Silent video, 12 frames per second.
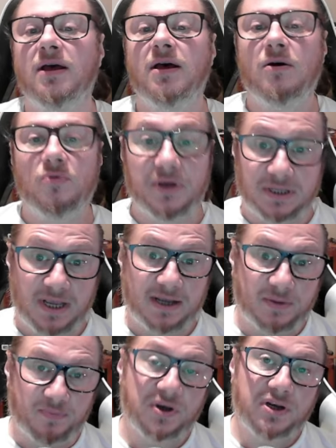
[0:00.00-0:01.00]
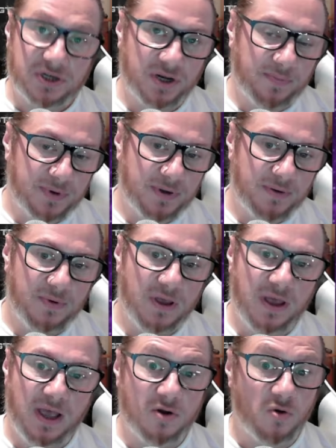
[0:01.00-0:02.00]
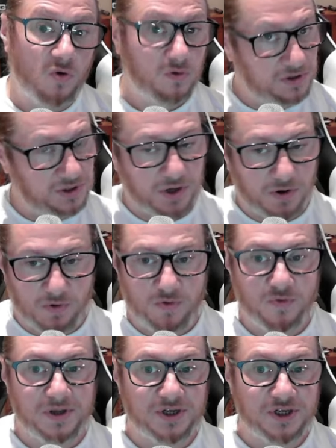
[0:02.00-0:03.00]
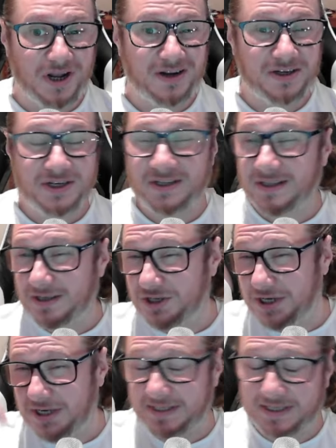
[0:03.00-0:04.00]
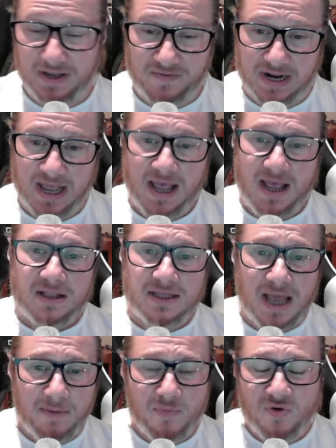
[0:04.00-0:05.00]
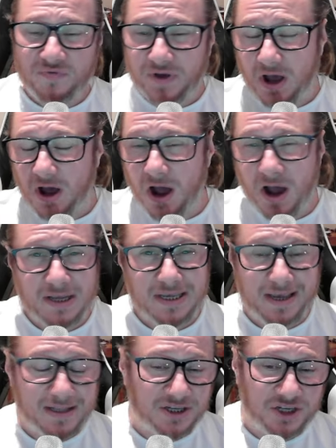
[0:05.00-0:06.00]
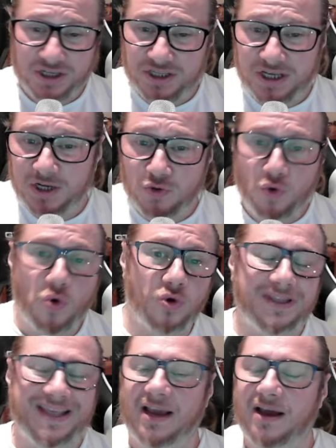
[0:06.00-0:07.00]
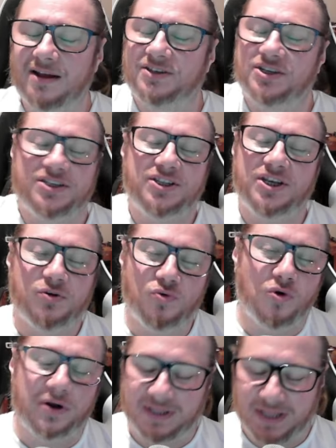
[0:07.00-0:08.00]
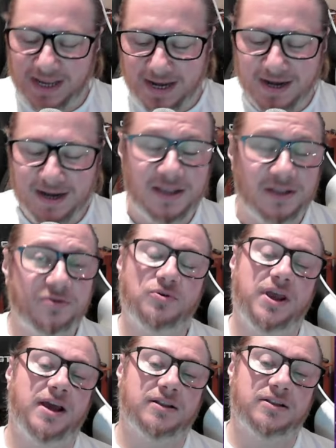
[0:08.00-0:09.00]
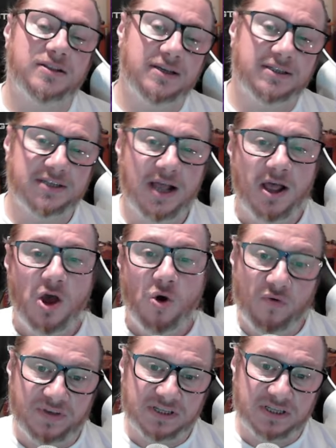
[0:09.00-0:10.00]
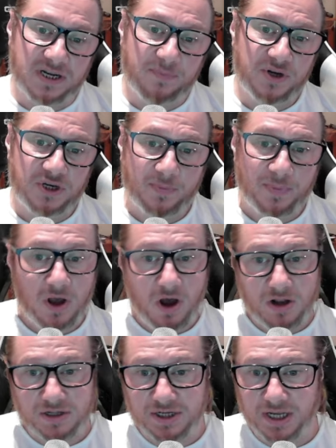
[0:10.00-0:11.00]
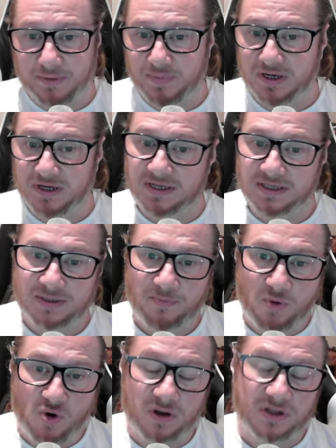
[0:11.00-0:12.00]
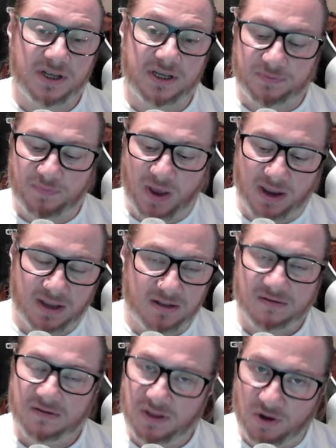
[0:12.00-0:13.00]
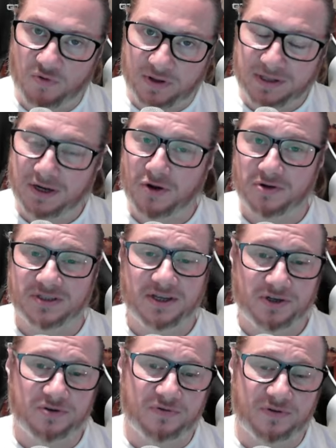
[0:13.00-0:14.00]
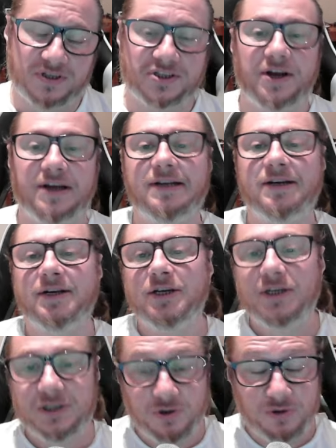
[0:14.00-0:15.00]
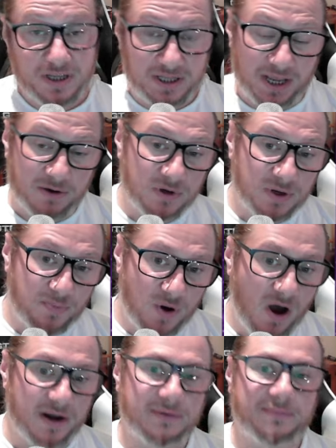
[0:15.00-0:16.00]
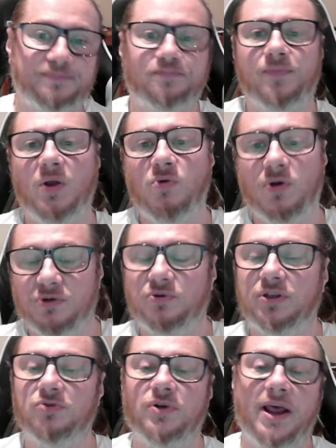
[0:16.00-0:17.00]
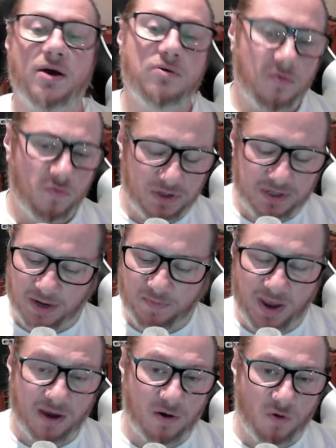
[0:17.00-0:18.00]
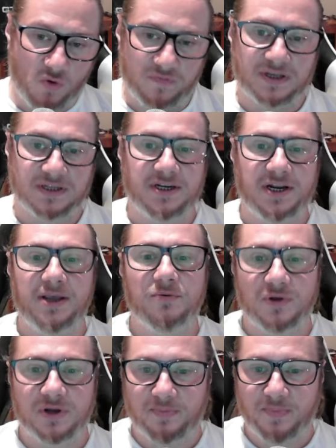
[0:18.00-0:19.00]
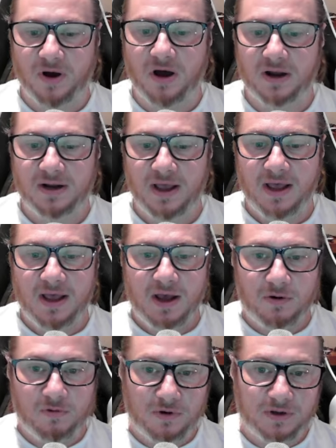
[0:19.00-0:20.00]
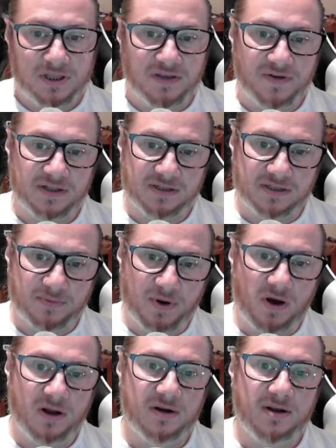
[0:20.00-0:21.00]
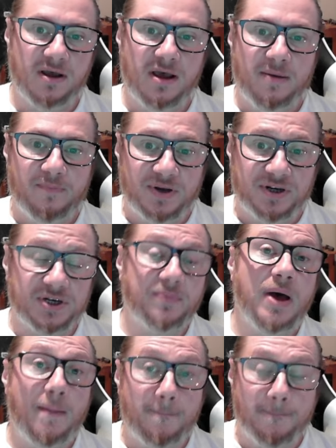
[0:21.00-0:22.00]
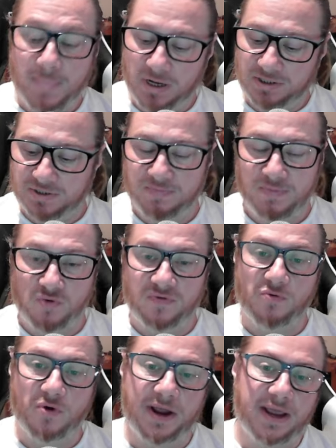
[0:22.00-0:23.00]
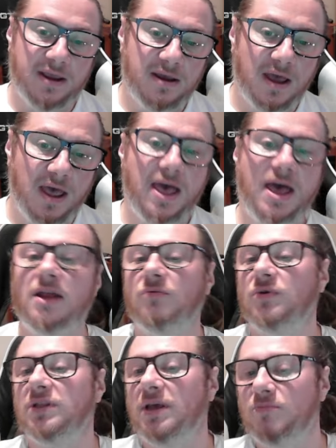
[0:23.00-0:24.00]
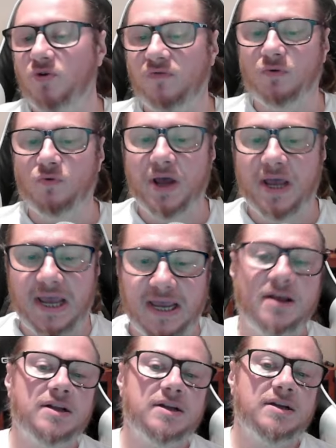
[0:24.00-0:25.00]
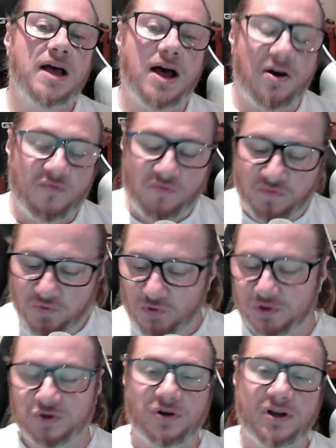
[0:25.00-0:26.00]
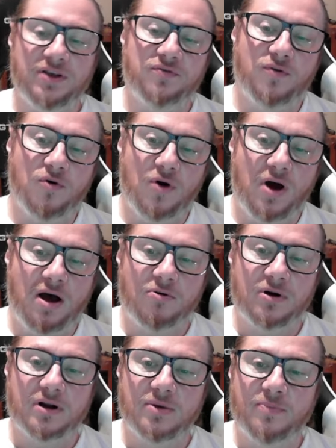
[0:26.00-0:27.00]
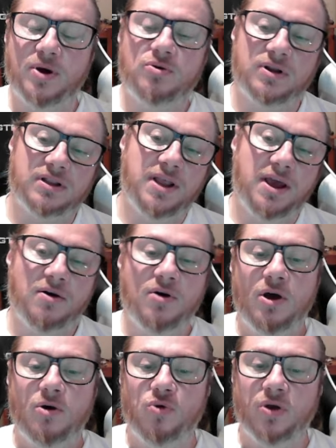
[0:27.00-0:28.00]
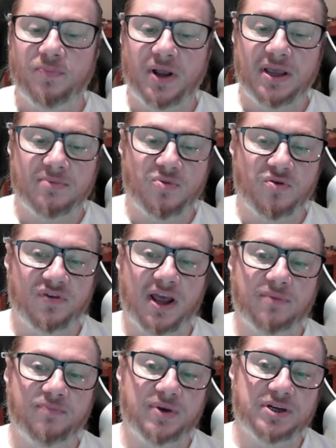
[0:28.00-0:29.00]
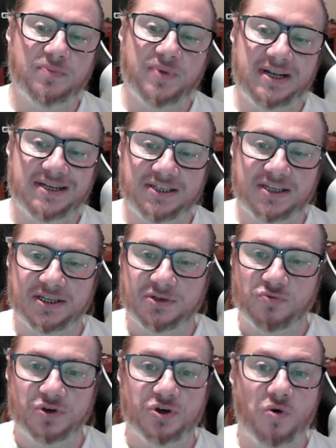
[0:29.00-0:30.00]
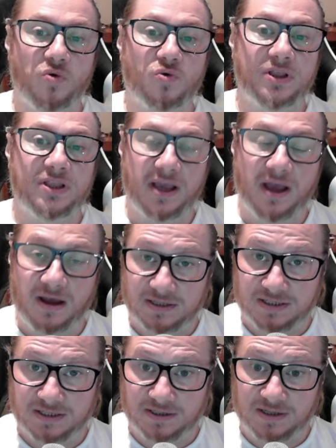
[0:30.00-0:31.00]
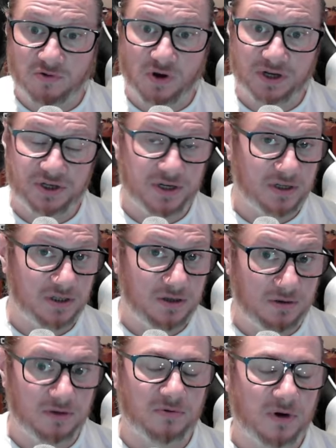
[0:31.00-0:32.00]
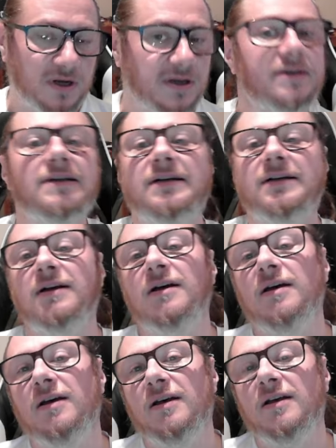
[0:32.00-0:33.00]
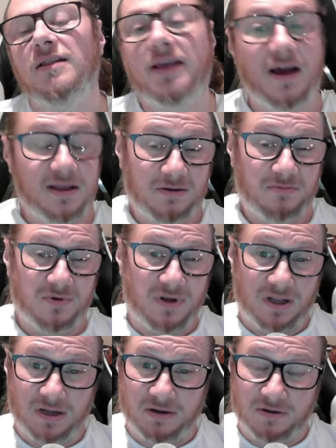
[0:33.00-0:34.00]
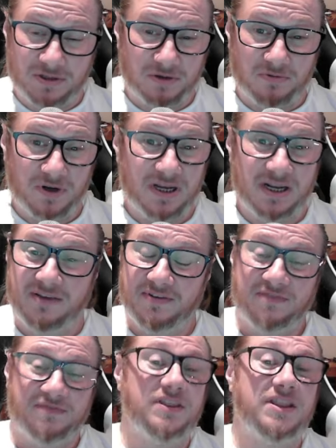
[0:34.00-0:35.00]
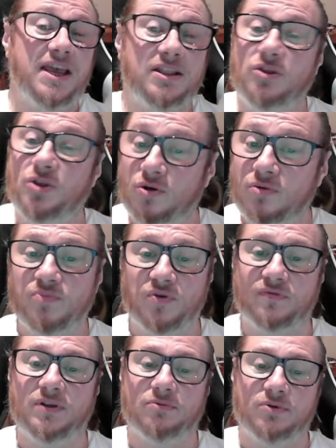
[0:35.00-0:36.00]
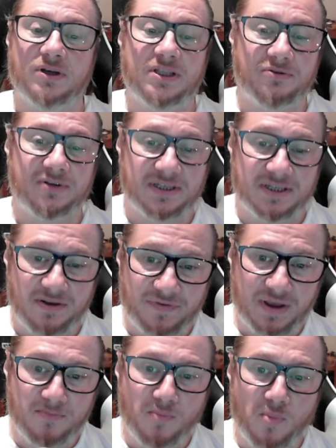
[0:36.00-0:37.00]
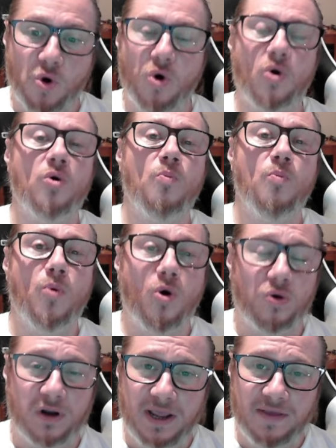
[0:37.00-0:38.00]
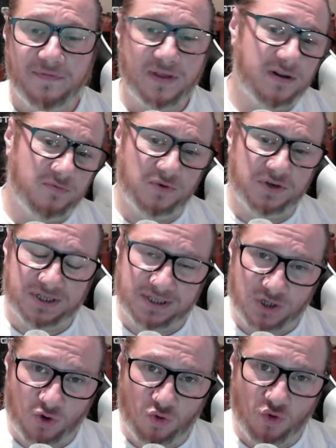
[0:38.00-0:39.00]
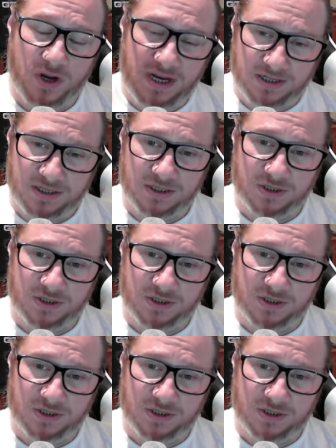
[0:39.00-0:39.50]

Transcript: We attack the bishop, and also, we're challenging the G7. That move can't get just ignored. They can't just ignore it. They need to react to this. Obviously, bishop can't take because pawn takes back and they already lost. They should resign. So they take with a pawn. What do we do now? We take back, obviously, with a pawn. Rook defends the pawn bishop must move away, and when they move away, unfortunately for our opponent now, we play a move like bishop h6, which already asks the question to the rook. They either uh, lose the rook, and even if they don't move the rook, there is something more, more lethal, which is queen to